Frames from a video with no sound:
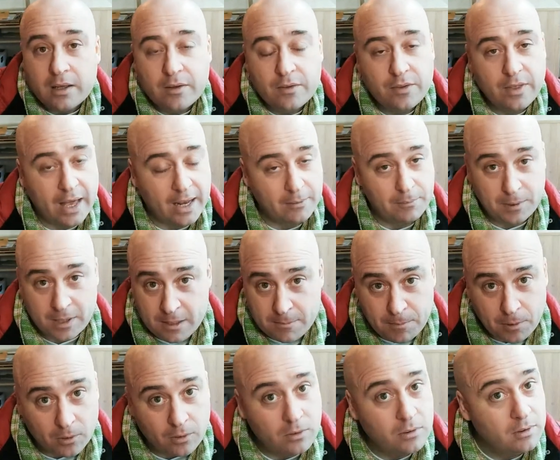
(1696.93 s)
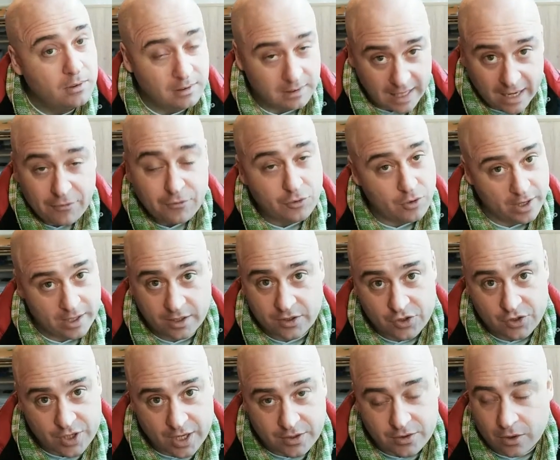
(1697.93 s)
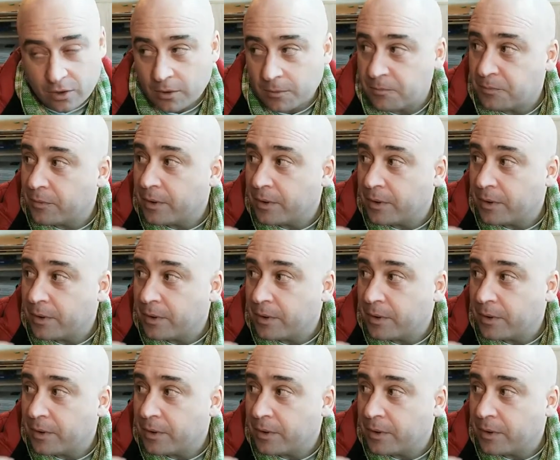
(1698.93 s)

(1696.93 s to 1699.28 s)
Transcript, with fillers: that people, left, right, and center,